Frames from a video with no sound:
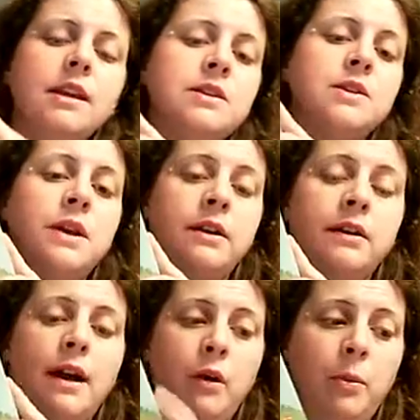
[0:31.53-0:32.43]
so it'll
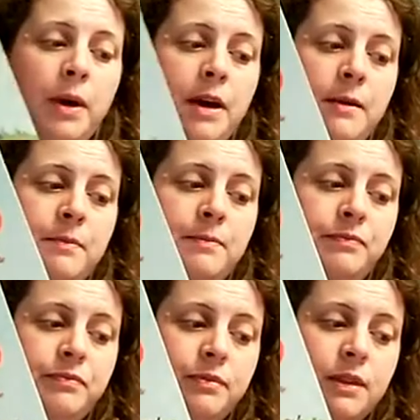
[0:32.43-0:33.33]
help,
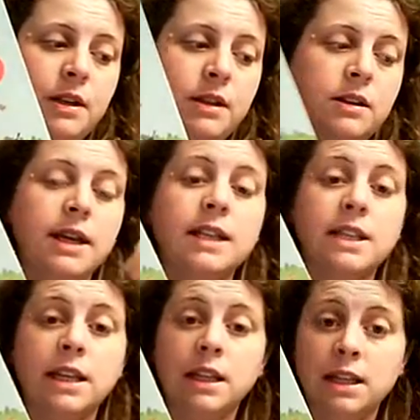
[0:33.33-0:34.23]
the kids
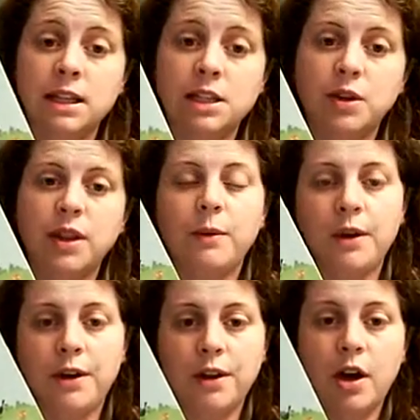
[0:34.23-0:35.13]
can listen to it like while
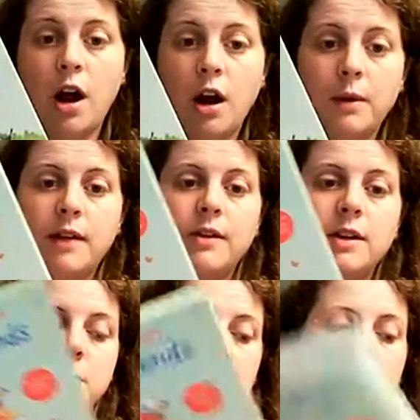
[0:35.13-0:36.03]
you're in the car or whatever
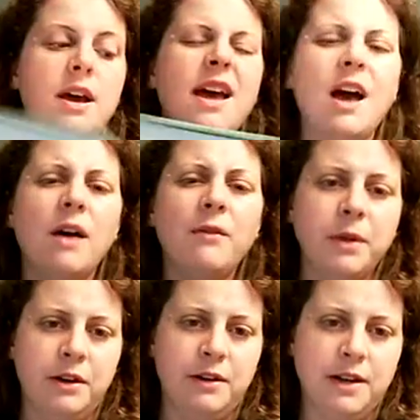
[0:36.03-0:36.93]
as well, help
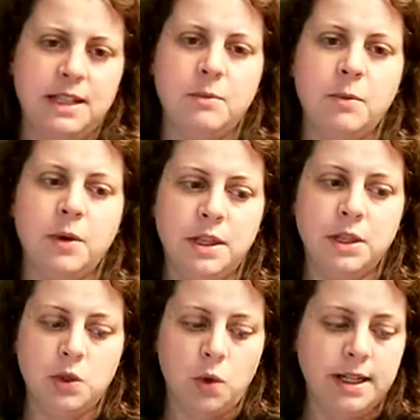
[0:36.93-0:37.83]
familiarize them with the
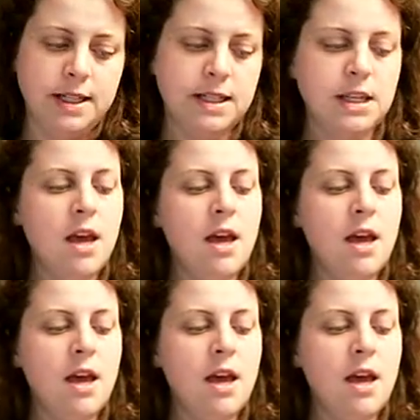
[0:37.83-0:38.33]
stories.